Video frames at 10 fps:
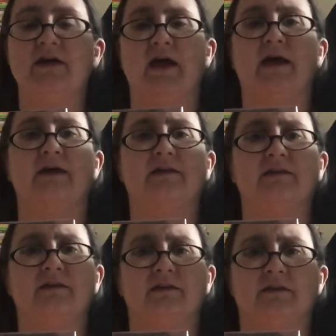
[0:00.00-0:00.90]
And,
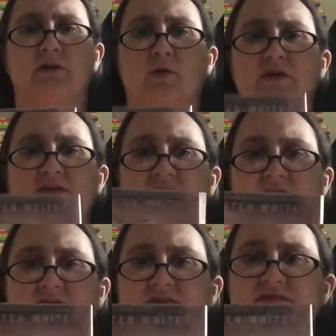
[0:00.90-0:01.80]
it
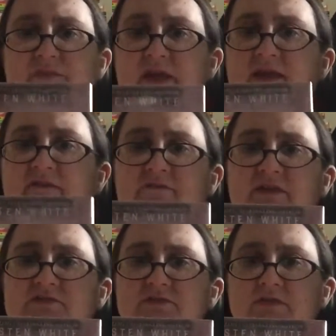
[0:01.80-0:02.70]
does paint
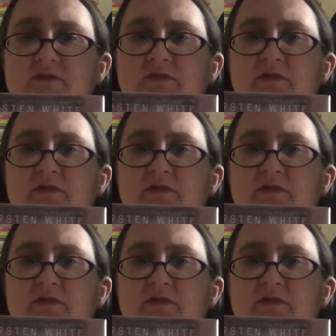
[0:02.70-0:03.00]
Victor